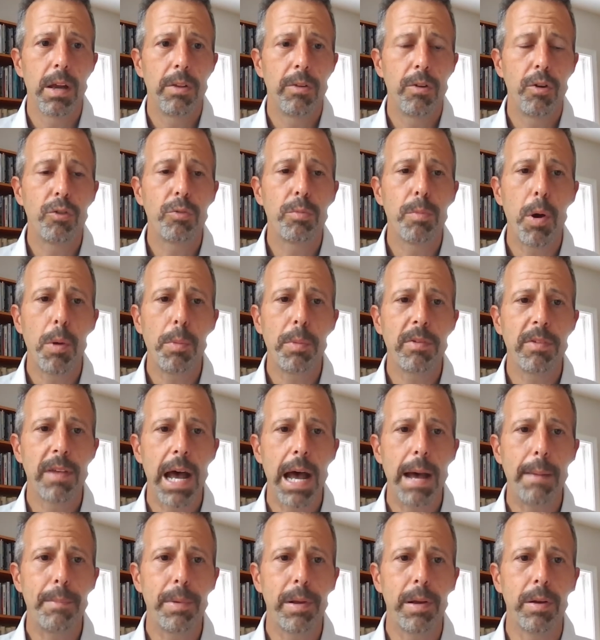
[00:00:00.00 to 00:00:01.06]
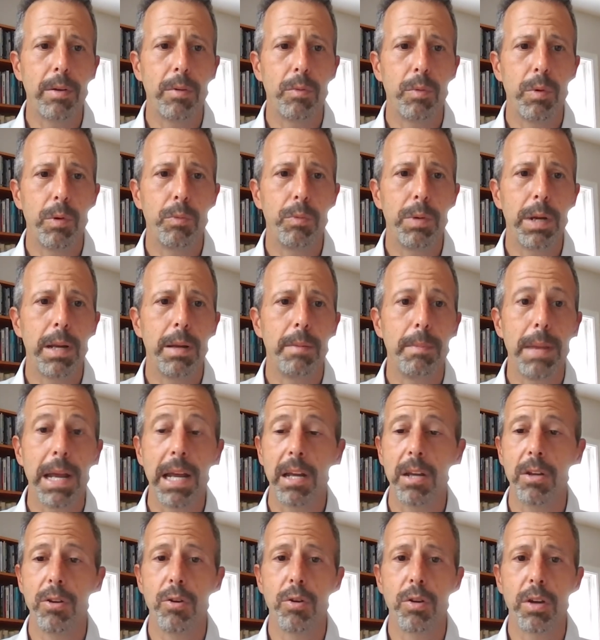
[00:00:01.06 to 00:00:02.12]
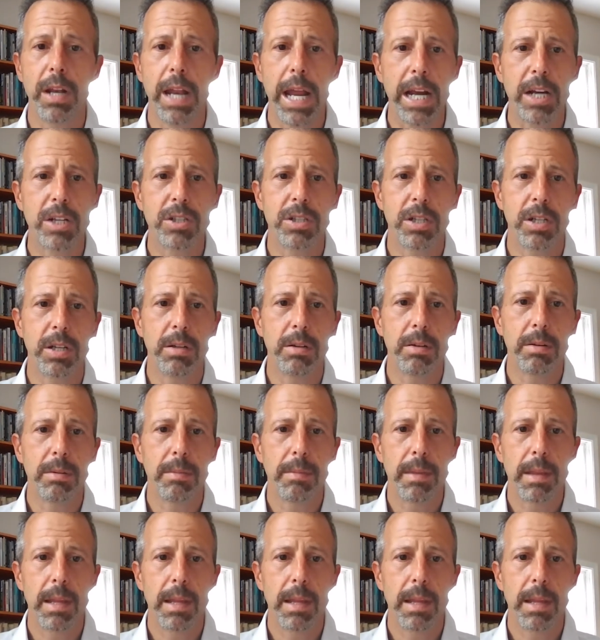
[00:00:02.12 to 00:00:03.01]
Those moments happen when we make a new connection,